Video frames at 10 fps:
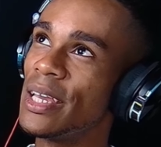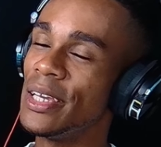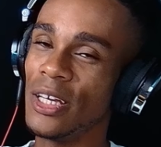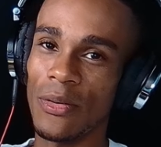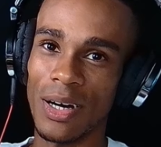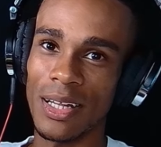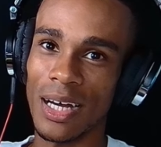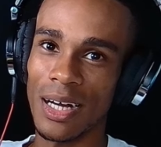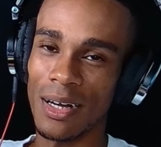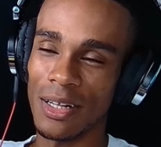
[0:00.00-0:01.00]

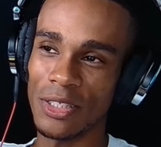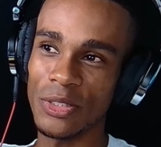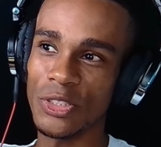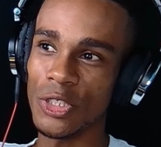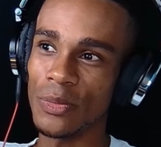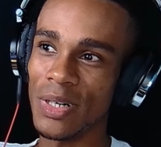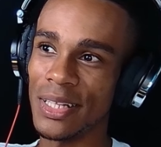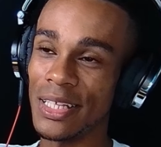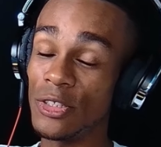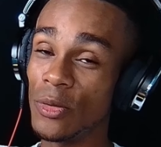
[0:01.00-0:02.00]
On
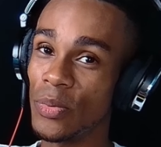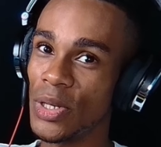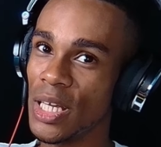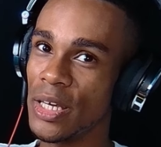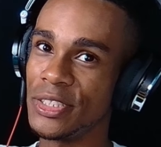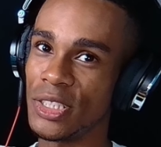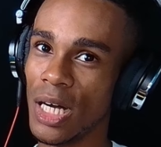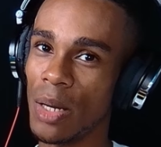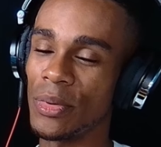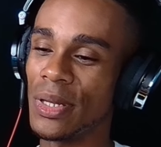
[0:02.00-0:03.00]
YouTube, they do a pretty good job in